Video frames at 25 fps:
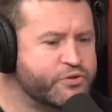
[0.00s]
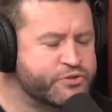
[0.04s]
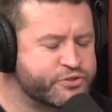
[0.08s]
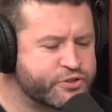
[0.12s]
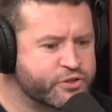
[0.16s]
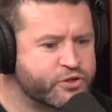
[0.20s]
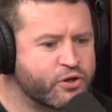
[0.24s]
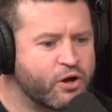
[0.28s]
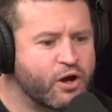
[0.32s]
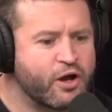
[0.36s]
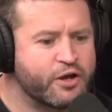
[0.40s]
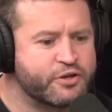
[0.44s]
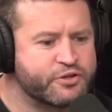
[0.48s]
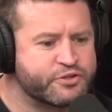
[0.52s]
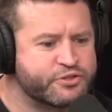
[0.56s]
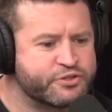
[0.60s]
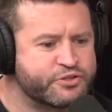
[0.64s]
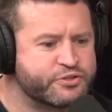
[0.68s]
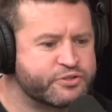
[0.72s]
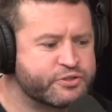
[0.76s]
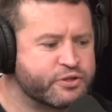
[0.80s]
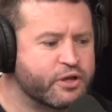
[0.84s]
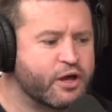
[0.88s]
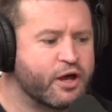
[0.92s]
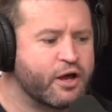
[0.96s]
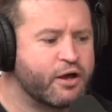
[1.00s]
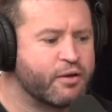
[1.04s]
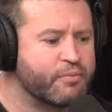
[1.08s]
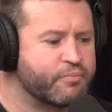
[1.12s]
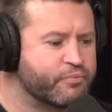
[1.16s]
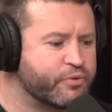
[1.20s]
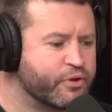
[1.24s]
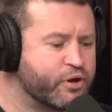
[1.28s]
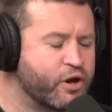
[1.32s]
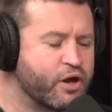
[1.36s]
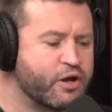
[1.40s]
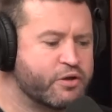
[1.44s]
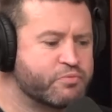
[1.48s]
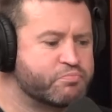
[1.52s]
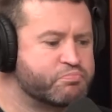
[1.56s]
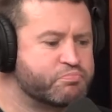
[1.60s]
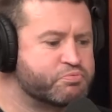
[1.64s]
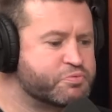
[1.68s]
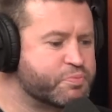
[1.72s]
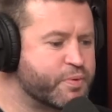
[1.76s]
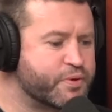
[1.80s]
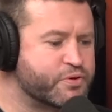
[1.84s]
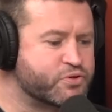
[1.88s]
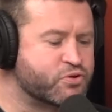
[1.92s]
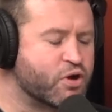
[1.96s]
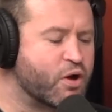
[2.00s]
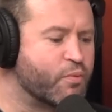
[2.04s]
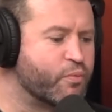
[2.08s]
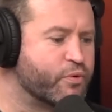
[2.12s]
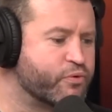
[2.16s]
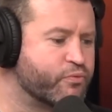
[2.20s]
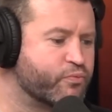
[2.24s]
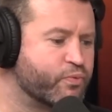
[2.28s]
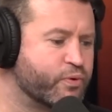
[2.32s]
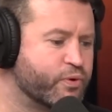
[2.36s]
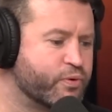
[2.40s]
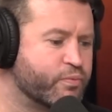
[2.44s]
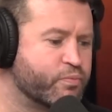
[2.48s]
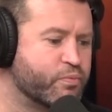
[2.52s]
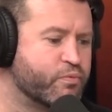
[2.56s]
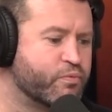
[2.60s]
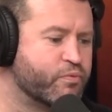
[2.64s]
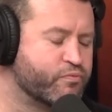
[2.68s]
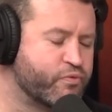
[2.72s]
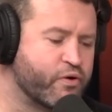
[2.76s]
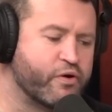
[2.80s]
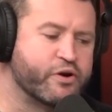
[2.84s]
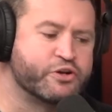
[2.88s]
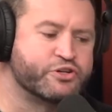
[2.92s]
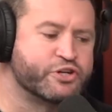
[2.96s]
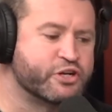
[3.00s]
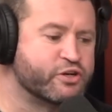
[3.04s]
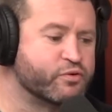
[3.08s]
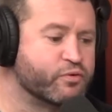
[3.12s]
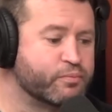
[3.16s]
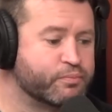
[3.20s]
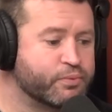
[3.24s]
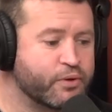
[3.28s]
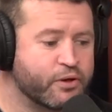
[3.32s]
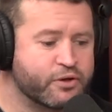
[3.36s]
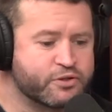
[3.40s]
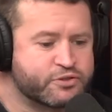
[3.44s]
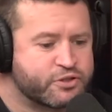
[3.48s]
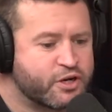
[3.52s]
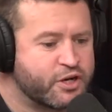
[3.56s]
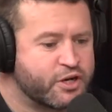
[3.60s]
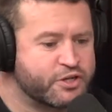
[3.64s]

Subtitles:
of the guys that I spent time with were very genuine blokes,